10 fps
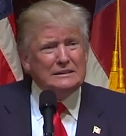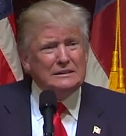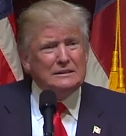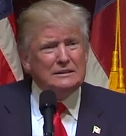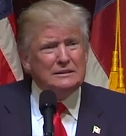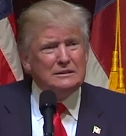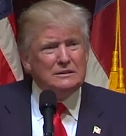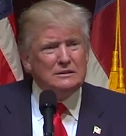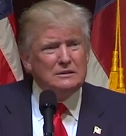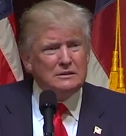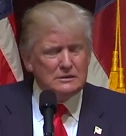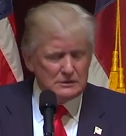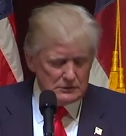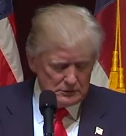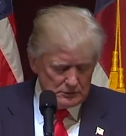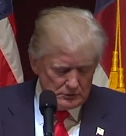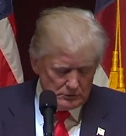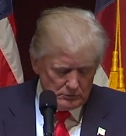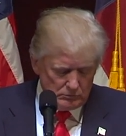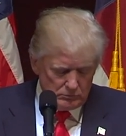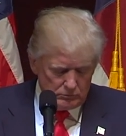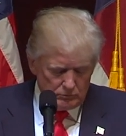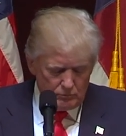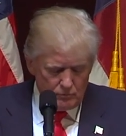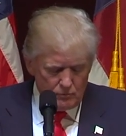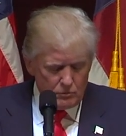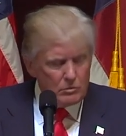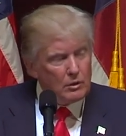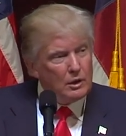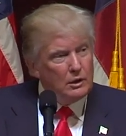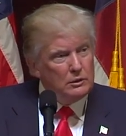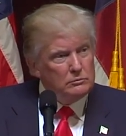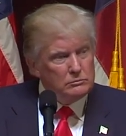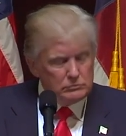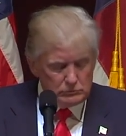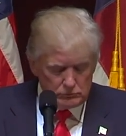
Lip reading: (silence)